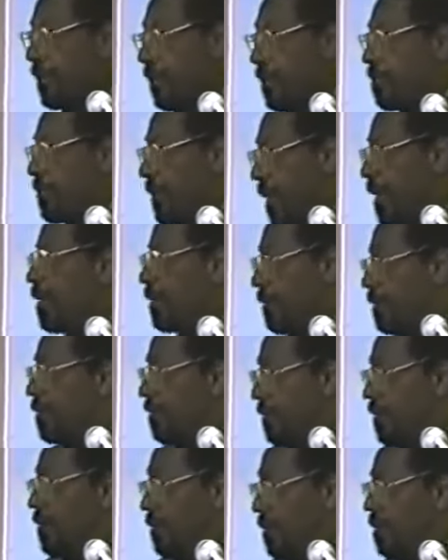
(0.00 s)
in
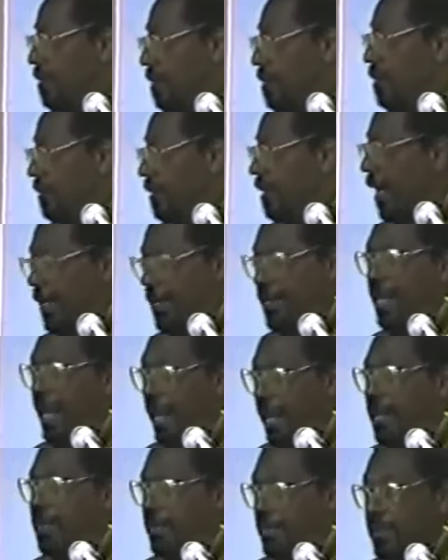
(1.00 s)
peace at
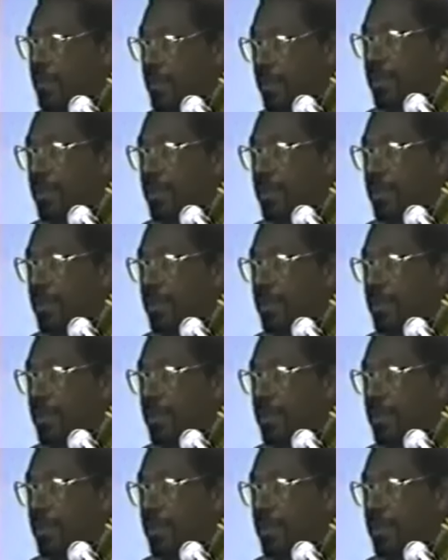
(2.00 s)
night.